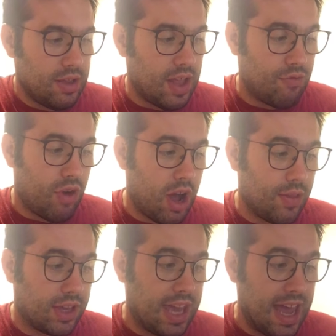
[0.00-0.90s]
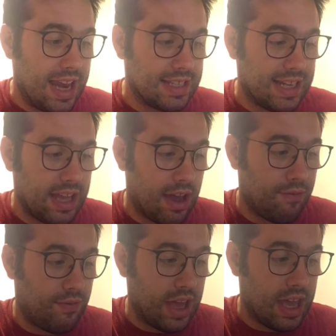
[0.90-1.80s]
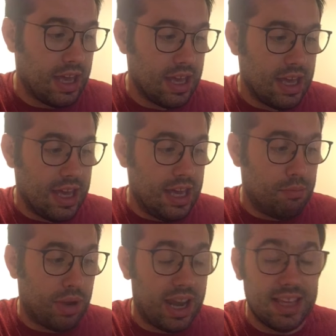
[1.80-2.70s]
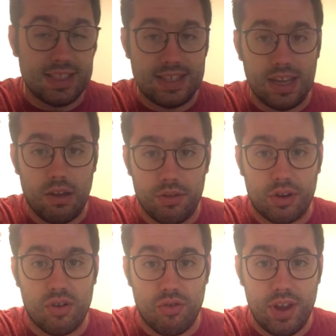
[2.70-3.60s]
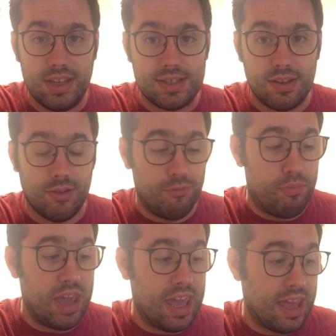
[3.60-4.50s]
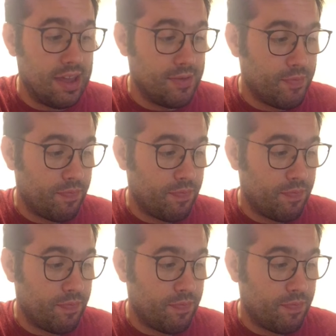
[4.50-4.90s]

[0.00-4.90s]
Then rather carelessly, I fear, he placed it on a crate of beer.